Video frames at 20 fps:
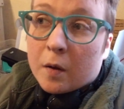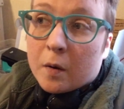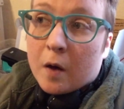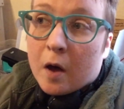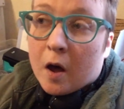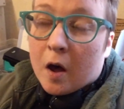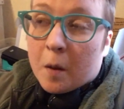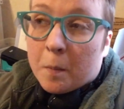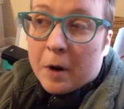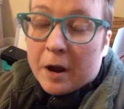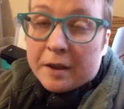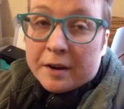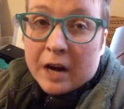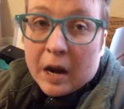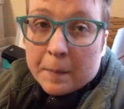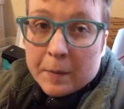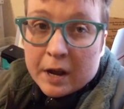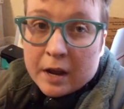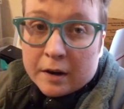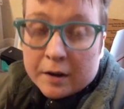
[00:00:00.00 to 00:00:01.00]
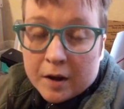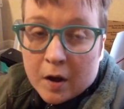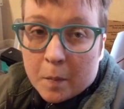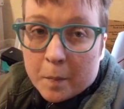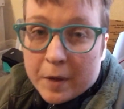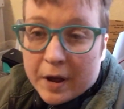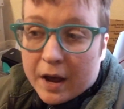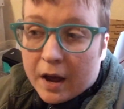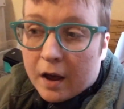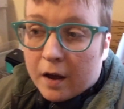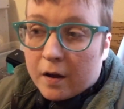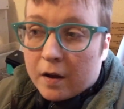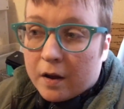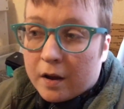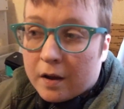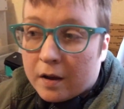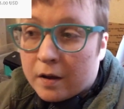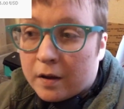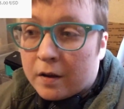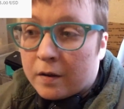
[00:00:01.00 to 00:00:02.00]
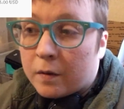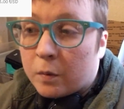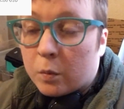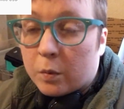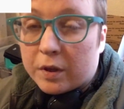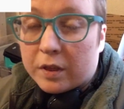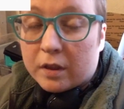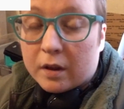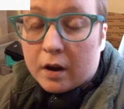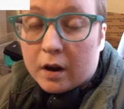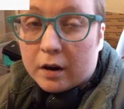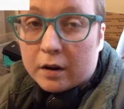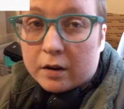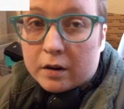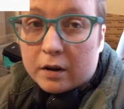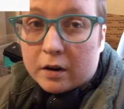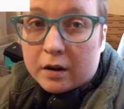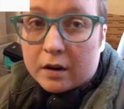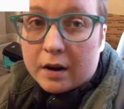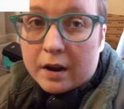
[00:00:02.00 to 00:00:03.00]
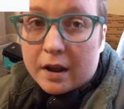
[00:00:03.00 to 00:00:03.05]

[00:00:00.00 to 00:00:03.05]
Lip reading: by the time I had come back with Doctor,